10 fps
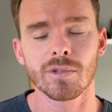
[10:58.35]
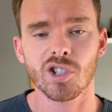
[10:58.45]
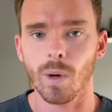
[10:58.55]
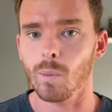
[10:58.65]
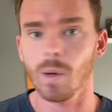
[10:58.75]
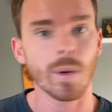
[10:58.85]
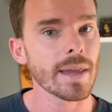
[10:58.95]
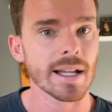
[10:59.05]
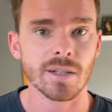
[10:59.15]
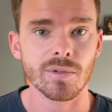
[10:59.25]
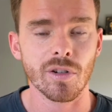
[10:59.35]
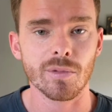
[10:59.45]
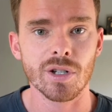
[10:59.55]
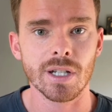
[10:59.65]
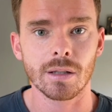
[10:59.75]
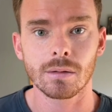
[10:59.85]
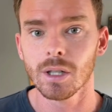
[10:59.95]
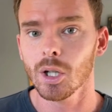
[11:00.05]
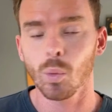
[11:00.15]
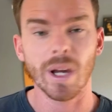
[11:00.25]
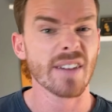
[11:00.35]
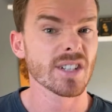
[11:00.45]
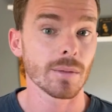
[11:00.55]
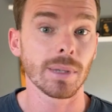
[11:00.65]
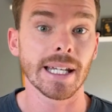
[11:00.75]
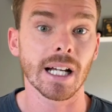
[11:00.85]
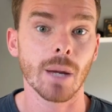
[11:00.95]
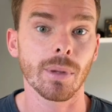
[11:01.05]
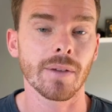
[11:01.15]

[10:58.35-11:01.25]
So when we win that subscription deal, we have to complete a couple of